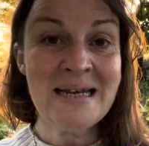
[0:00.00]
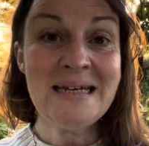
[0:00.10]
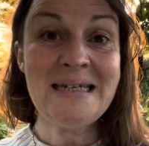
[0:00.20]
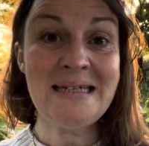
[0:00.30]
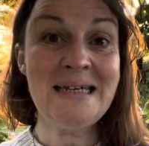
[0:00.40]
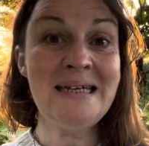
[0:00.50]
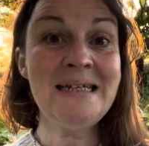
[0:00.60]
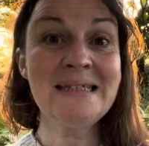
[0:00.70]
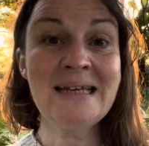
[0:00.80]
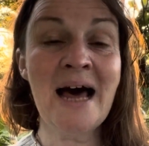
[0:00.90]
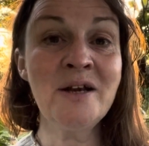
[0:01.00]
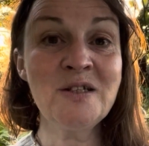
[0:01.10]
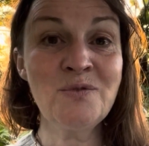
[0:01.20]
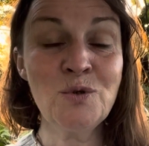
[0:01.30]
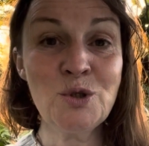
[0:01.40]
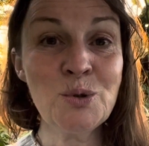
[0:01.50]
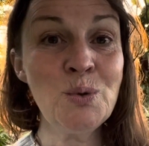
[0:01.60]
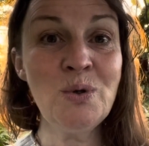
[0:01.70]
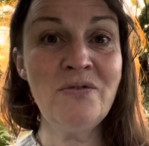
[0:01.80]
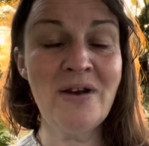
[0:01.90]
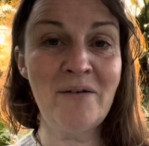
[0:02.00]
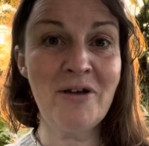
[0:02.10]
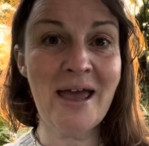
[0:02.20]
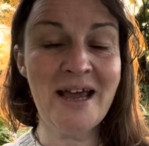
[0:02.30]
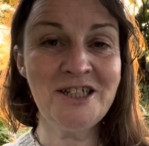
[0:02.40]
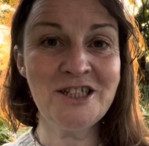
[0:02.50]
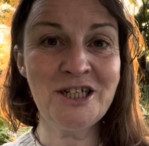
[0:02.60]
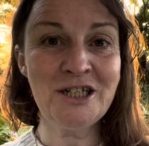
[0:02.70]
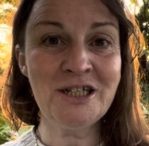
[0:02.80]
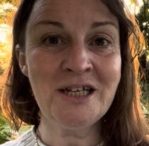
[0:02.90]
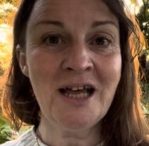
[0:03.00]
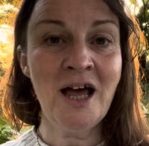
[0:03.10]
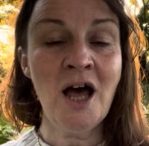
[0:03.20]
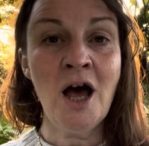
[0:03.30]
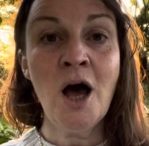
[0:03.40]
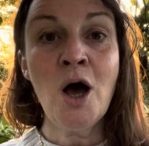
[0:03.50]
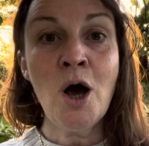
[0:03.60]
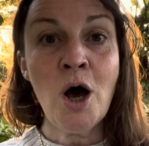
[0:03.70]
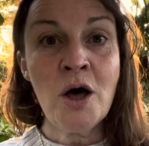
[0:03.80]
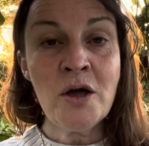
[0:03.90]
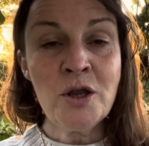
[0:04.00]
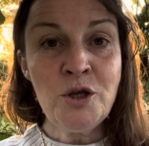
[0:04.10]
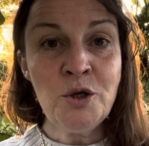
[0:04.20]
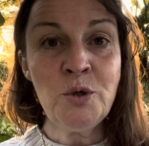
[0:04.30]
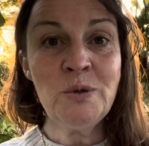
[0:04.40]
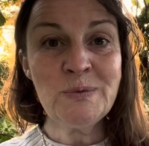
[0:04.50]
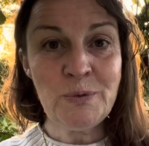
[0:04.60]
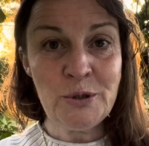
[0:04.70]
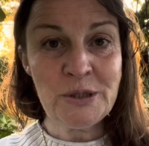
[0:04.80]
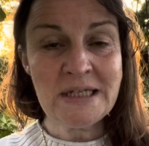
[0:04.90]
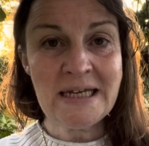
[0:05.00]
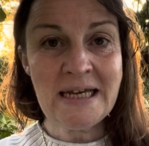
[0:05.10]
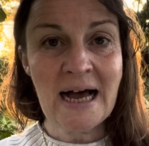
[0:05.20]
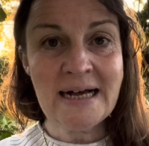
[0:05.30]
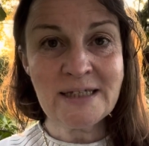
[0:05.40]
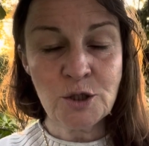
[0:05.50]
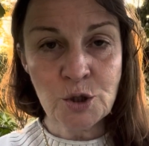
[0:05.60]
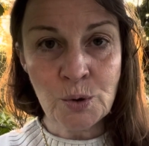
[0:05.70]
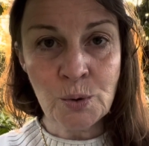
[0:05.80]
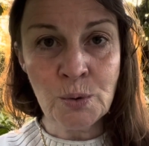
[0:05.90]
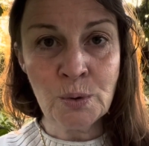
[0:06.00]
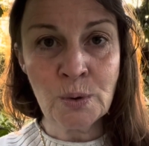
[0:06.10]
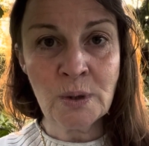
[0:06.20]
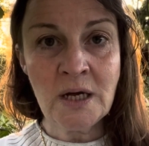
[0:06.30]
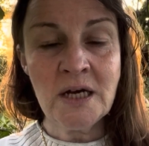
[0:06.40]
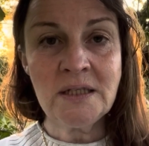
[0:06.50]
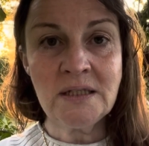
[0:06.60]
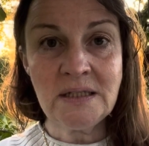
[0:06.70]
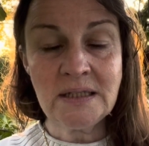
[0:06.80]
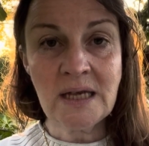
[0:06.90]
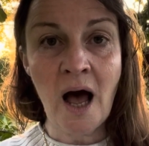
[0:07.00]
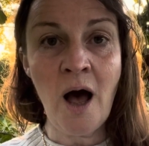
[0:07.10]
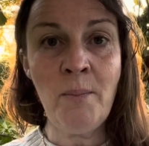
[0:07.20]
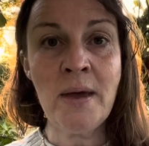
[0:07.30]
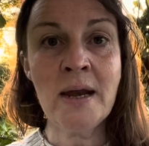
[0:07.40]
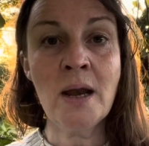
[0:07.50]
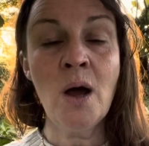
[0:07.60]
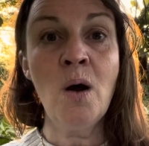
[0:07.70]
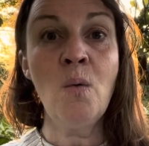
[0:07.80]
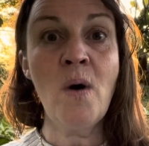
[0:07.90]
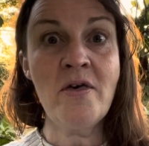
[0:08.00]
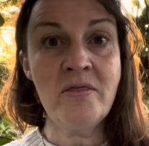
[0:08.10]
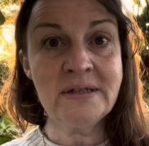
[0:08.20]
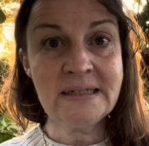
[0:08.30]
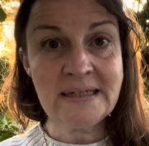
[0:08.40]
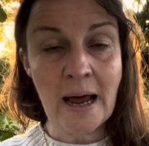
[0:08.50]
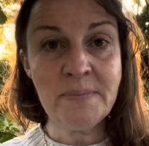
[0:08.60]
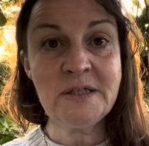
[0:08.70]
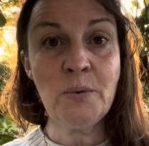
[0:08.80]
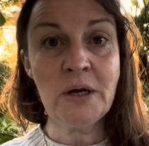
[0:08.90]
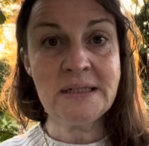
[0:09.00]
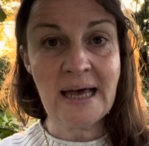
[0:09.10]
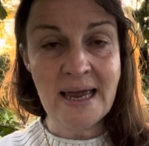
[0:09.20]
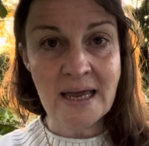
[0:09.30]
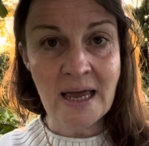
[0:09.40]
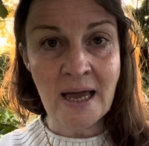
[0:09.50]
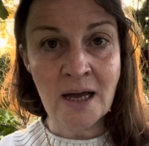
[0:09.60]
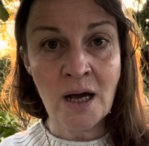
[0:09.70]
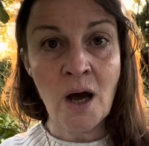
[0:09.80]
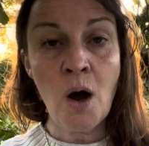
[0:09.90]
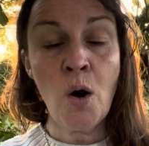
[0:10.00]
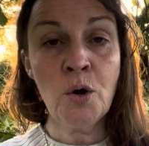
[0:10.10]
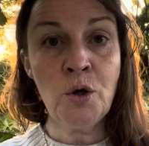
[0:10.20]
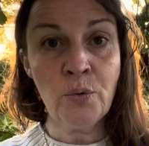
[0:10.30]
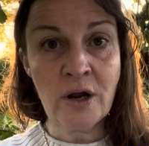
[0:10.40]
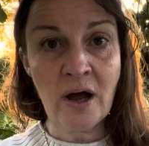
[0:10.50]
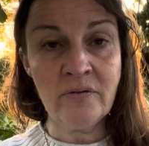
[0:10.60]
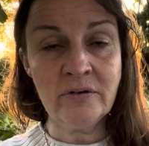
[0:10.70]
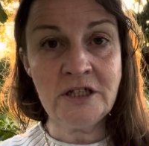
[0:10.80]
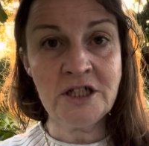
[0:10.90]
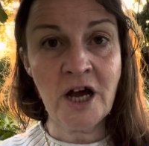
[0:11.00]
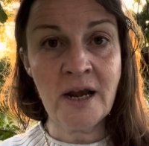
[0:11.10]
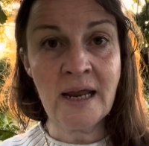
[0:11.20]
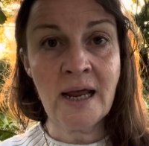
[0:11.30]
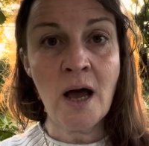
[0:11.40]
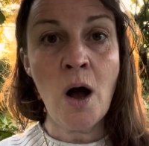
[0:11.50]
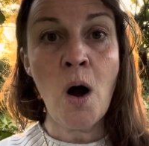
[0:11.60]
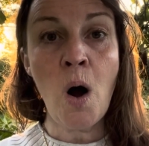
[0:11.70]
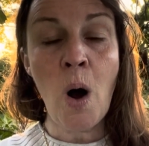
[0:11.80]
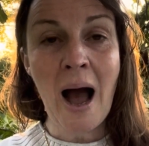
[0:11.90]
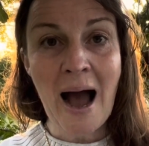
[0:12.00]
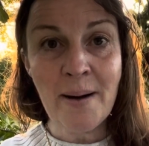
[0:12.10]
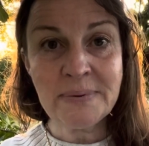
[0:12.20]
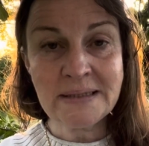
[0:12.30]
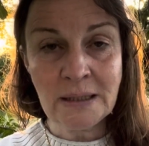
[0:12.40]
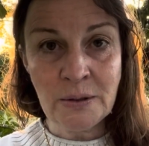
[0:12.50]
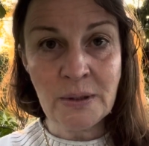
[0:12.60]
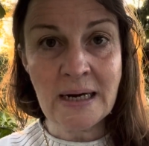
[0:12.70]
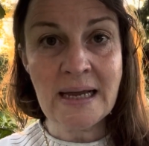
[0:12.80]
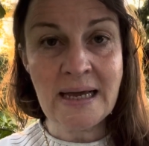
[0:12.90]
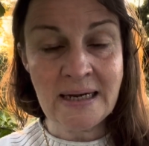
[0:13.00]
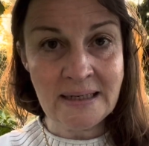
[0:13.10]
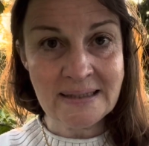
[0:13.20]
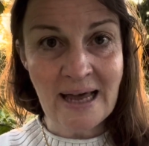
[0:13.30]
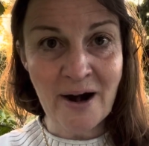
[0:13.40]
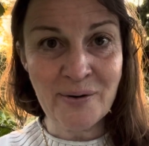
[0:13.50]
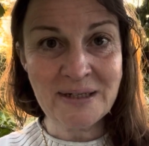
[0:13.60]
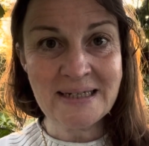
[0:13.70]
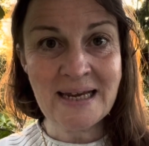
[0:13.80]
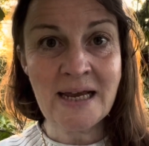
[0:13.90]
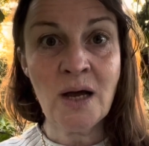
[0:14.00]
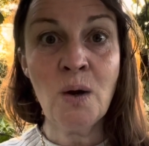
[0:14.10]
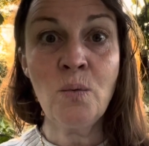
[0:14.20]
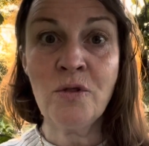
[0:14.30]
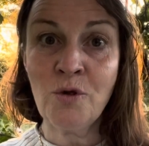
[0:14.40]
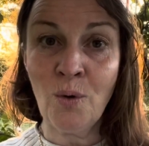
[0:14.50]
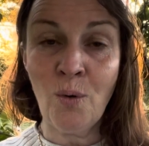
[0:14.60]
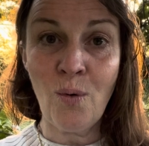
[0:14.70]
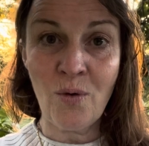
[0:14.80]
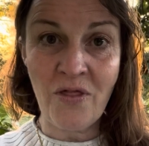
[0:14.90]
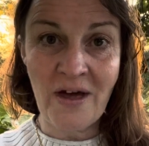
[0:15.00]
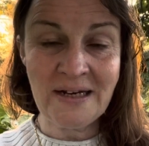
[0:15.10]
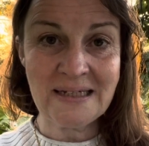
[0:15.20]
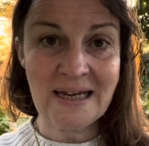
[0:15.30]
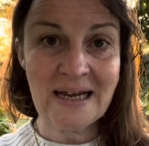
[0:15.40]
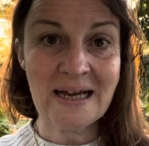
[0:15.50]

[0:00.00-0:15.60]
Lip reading: T stands for tool of navigation. Use beauty as a tool to determine whether the steps you are taking on your recovery journey are absolutely in integrity with your authentic